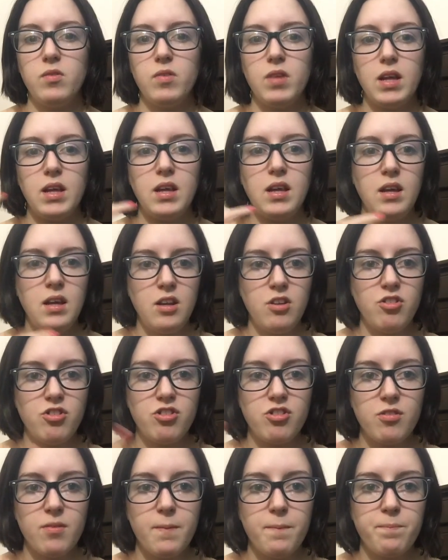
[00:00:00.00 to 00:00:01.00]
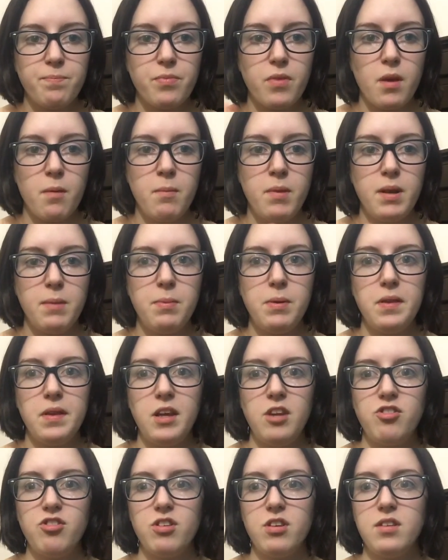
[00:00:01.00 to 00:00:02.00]
of like each
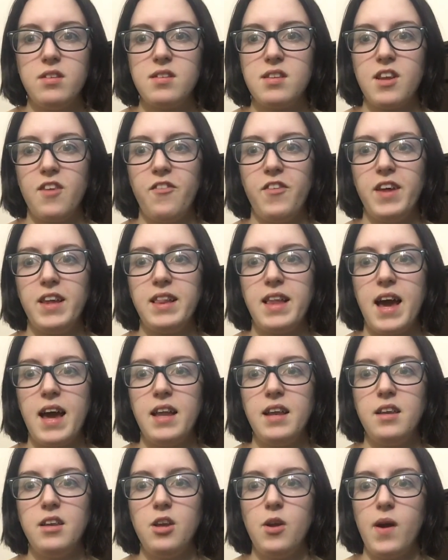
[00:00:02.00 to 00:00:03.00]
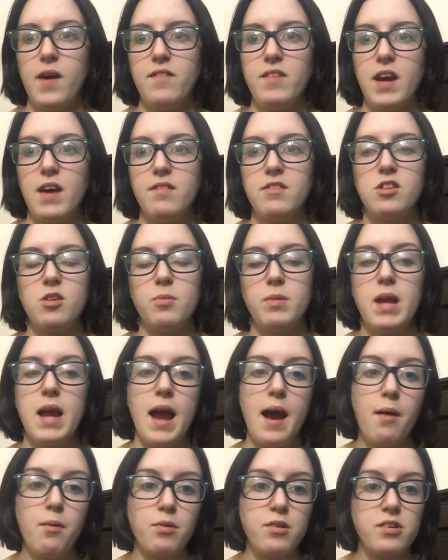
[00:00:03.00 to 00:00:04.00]
manipulation and stuff like that. And you have to have so many
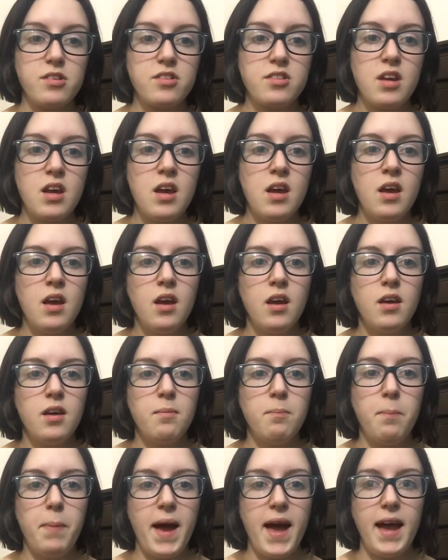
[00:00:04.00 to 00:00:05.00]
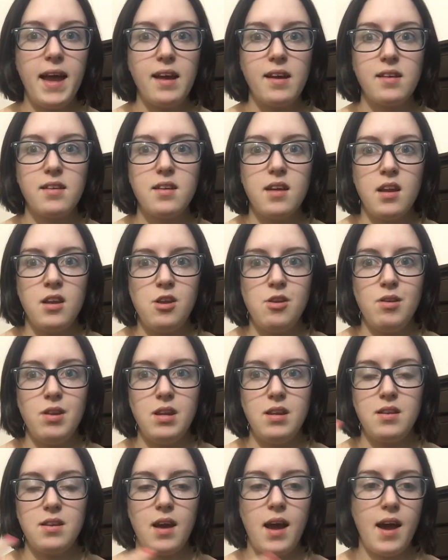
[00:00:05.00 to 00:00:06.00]
hours banked, and you
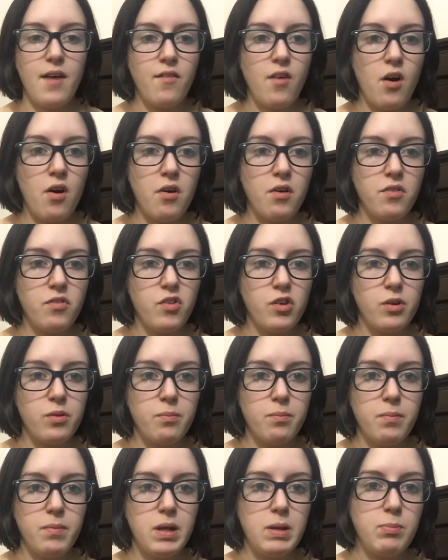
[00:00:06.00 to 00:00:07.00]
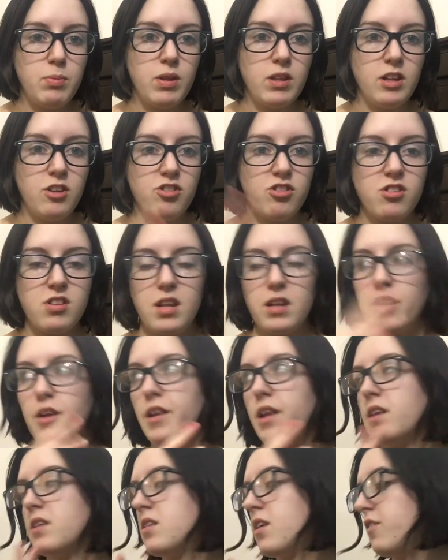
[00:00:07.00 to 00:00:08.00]
need to have all of your manipulations and
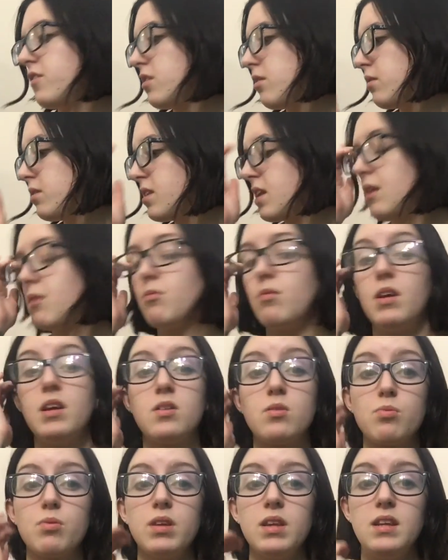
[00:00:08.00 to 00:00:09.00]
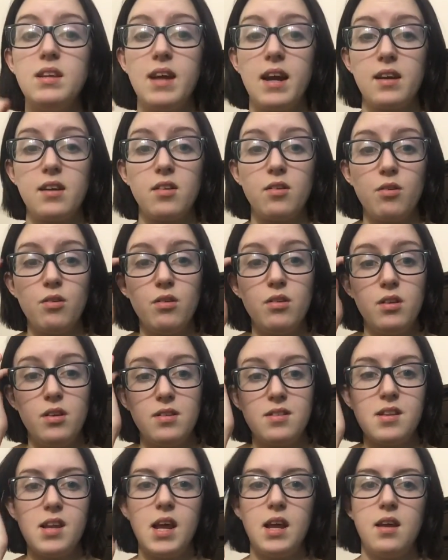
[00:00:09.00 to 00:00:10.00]
all that stuff. So it's like, it's really technical, and
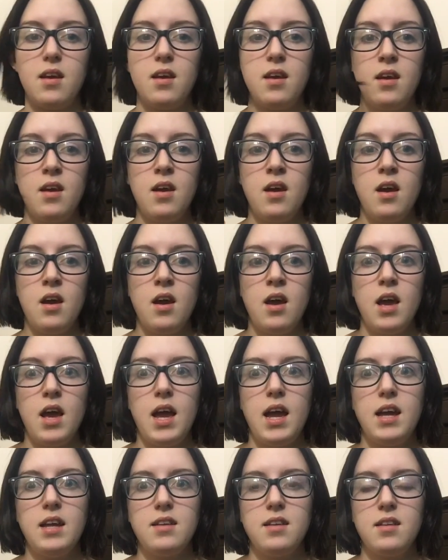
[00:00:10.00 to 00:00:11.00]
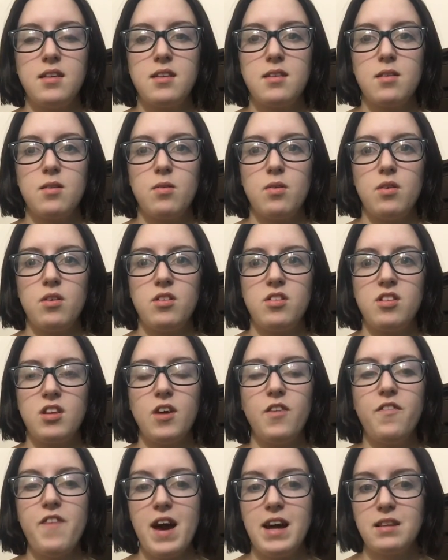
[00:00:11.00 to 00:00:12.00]
it's like, it's
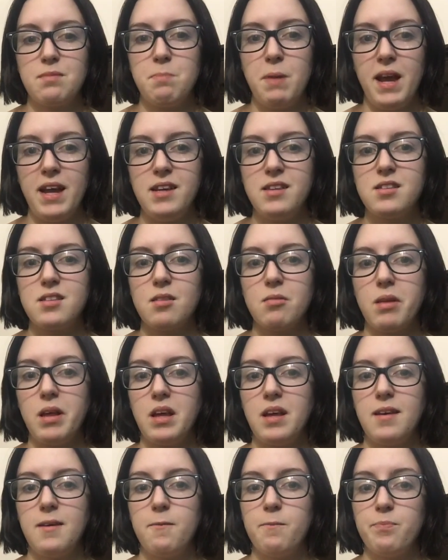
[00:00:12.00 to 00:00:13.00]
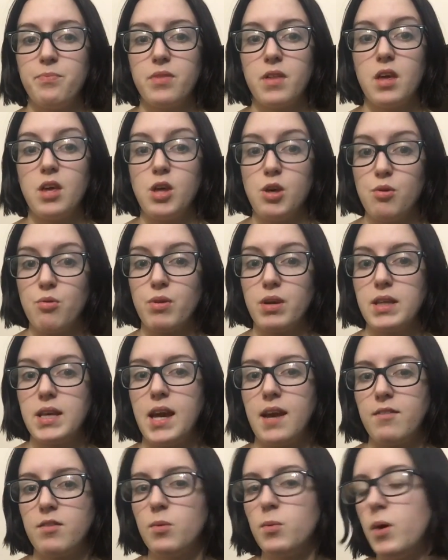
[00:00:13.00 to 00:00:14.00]
so fast paced, so like you really
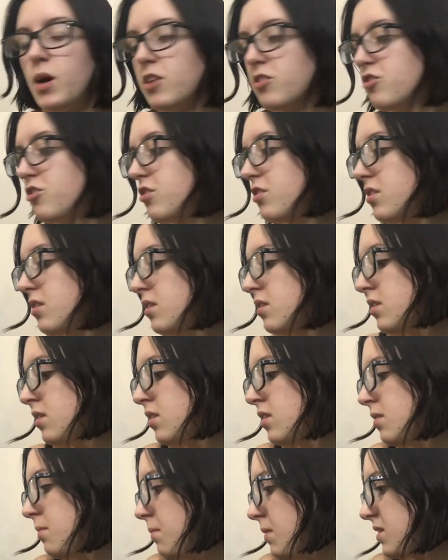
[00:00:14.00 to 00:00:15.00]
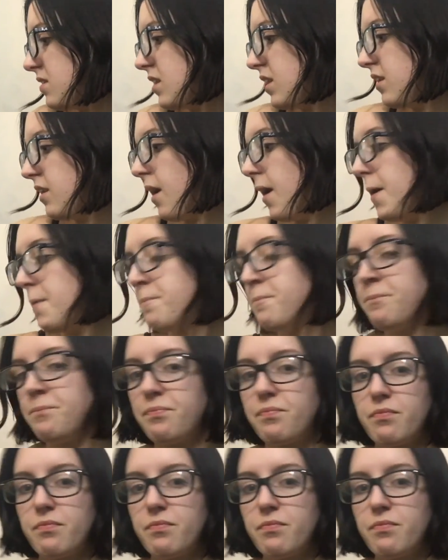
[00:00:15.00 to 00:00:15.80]
have to watch missing time.